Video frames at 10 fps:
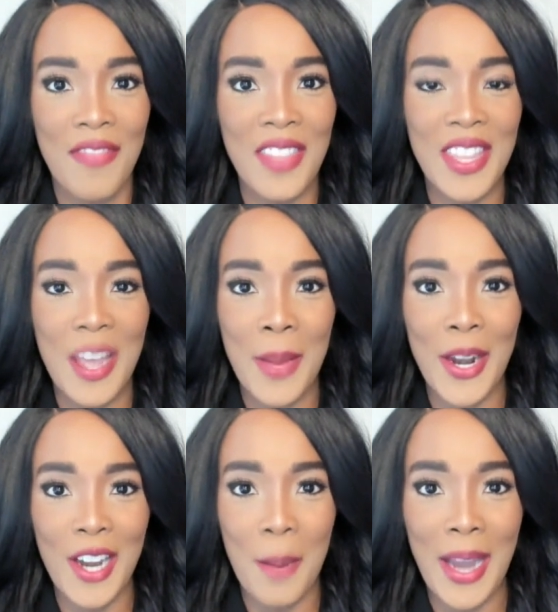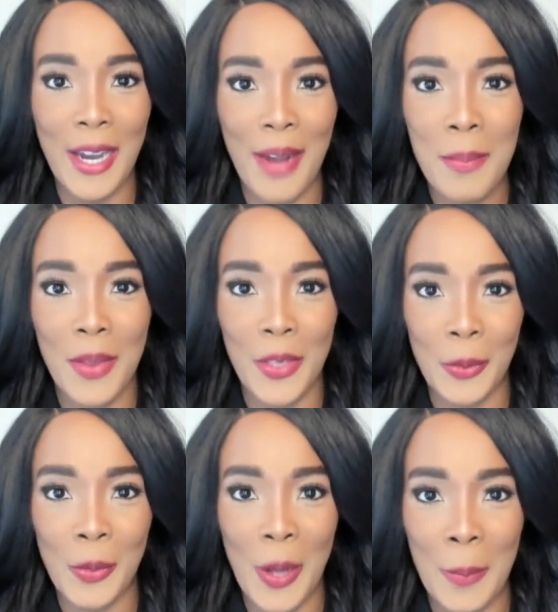than the America my grandmother
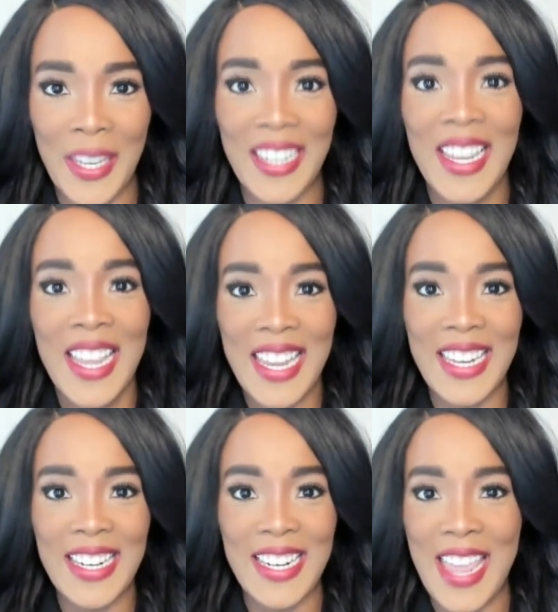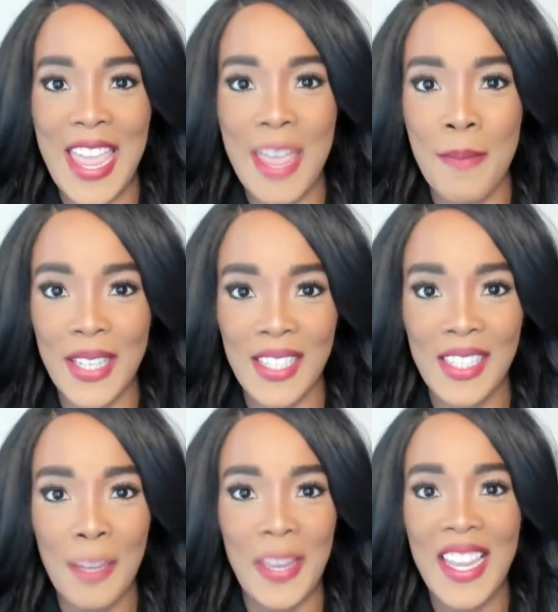grew up in
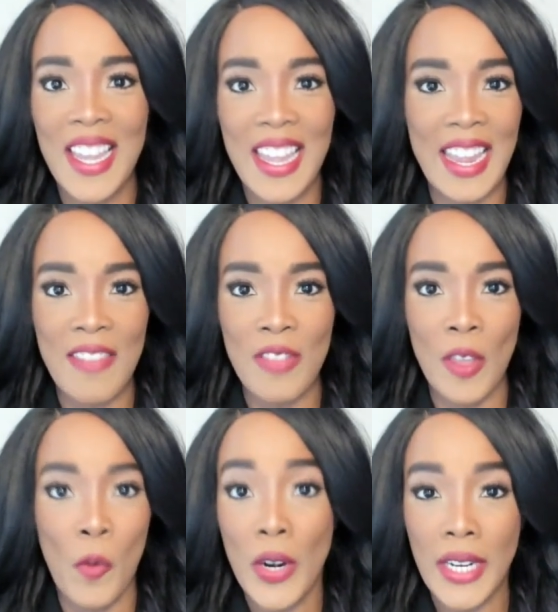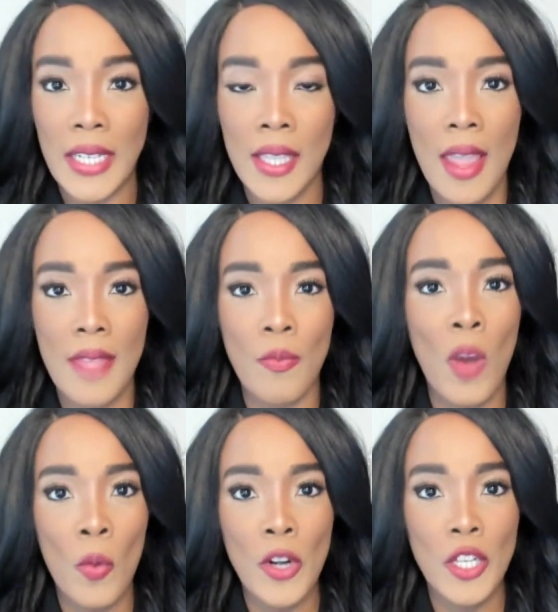Mississippi in the 40s.
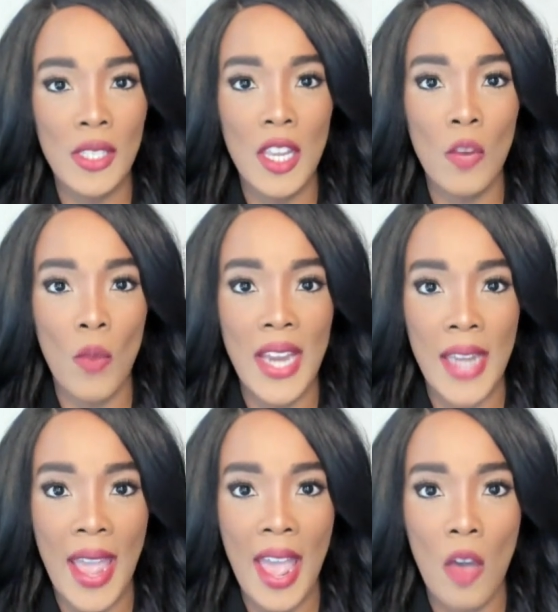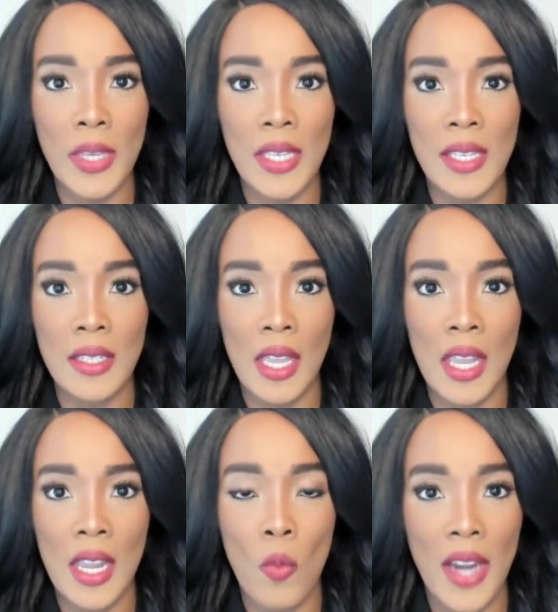What we're seeing right now is
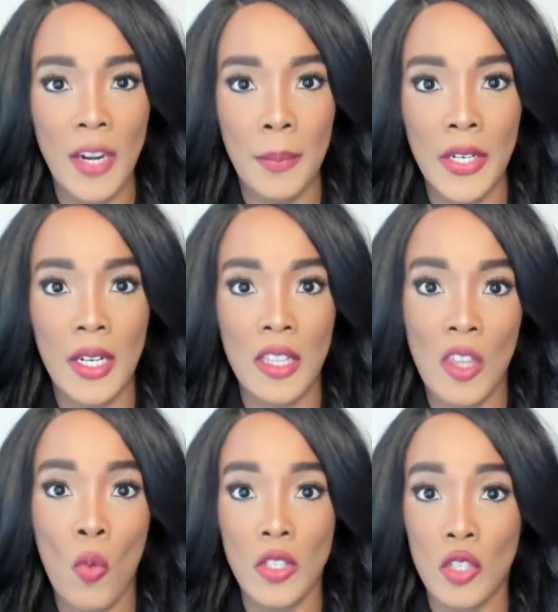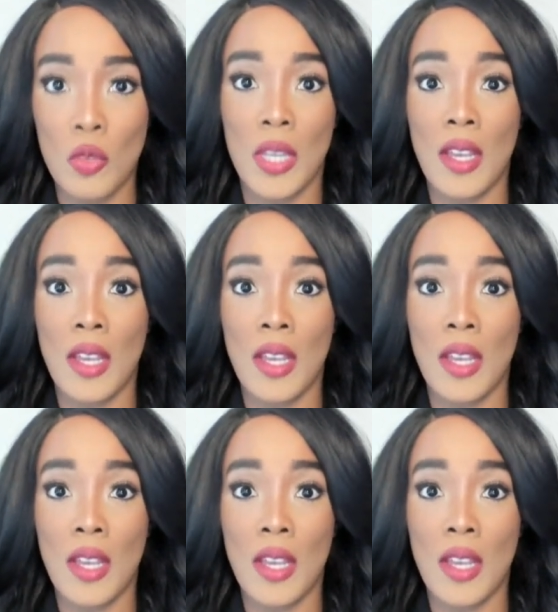a white America that wants to